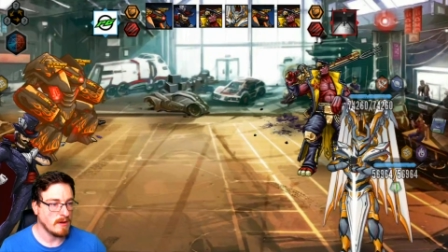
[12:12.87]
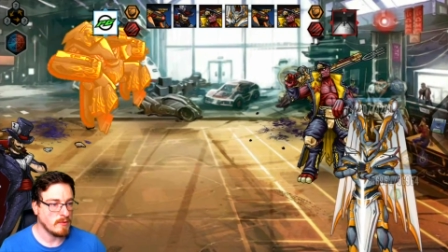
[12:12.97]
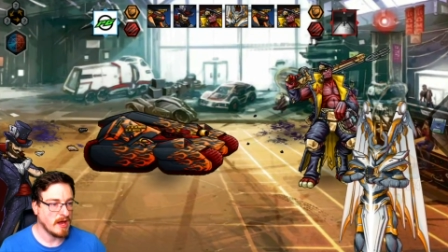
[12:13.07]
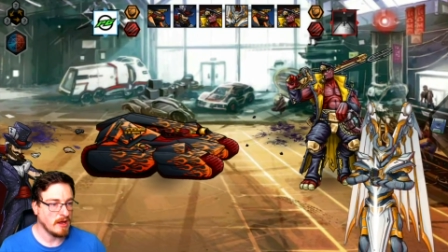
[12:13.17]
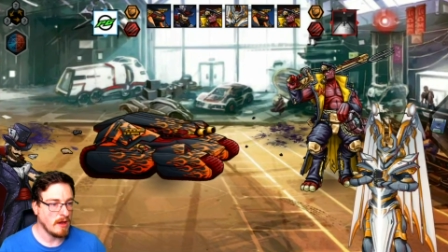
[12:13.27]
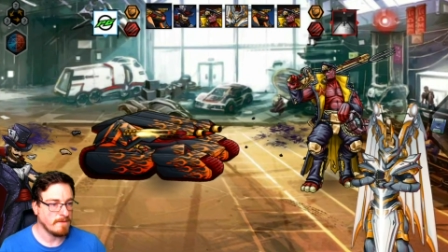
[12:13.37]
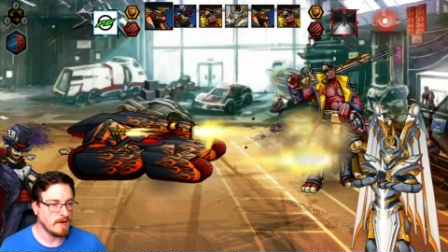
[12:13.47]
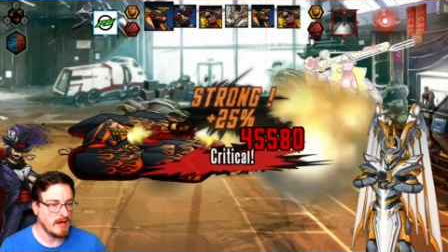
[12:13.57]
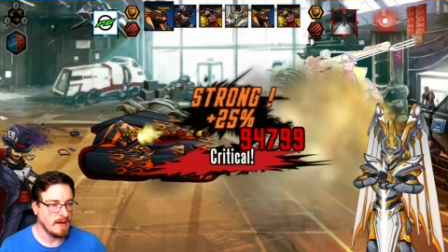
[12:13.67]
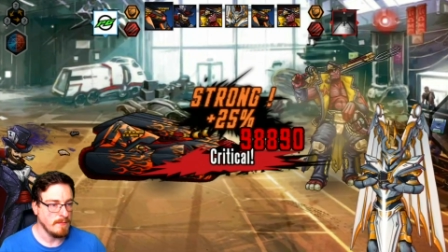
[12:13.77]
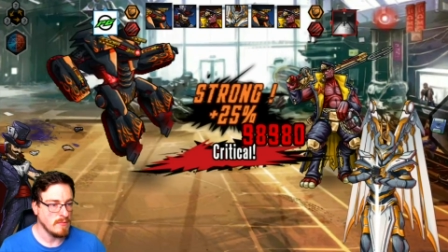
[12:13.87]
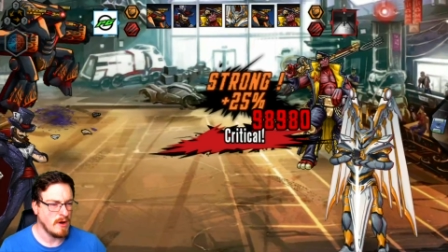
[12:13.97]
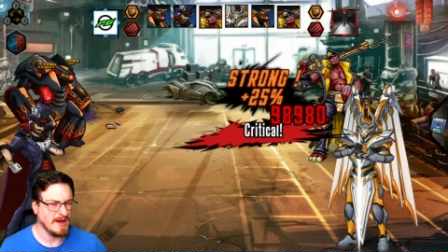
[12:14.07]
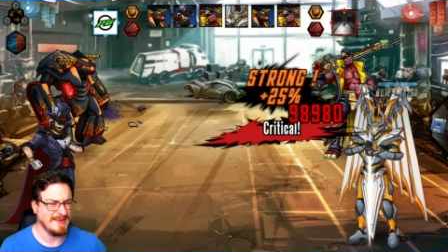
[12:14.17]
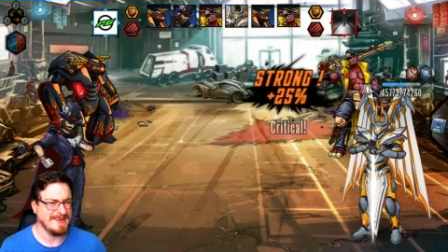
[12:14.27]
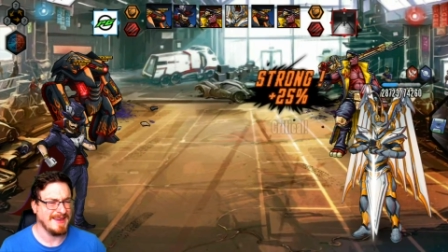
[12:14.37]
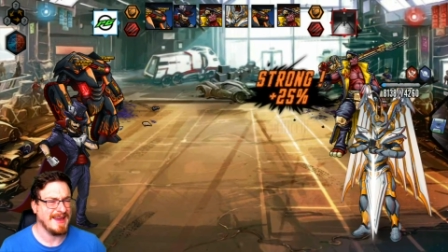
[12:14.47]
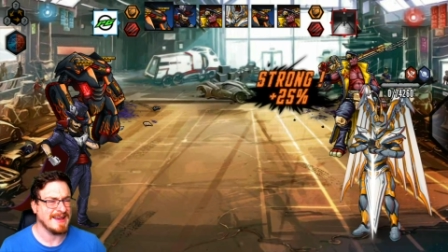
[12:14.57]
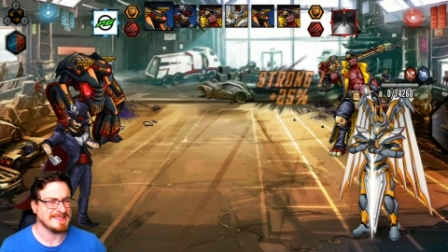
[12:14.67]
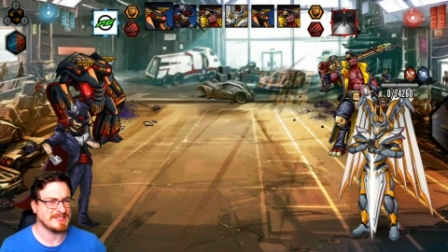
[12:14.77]
we're going to go for him. Oh,
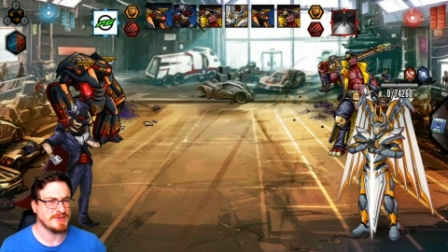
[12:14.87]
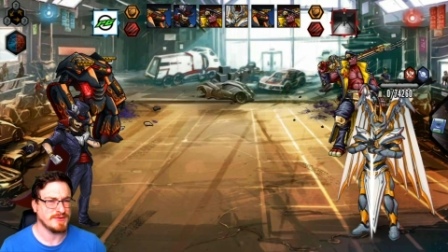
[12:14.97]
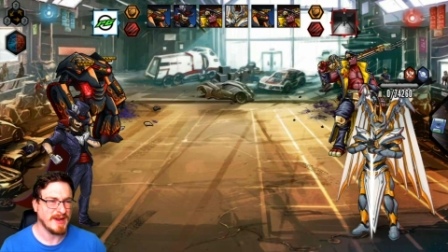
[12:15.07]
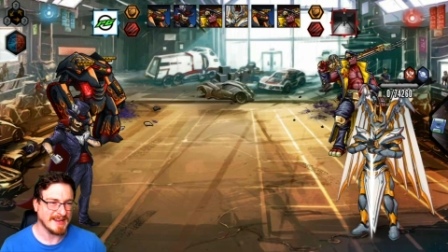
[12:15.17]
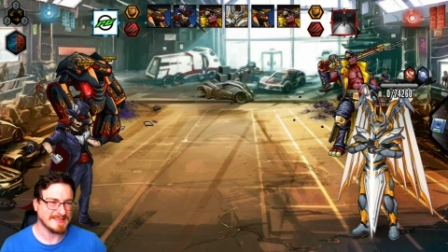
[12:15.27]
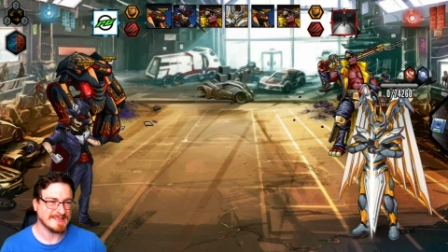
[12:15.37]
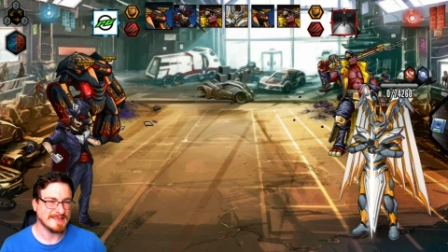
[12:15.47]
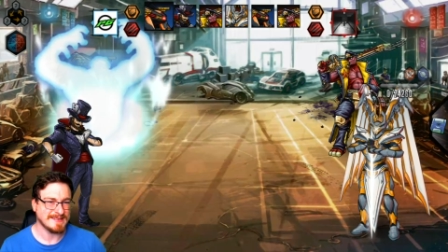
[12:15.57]
yes, crit.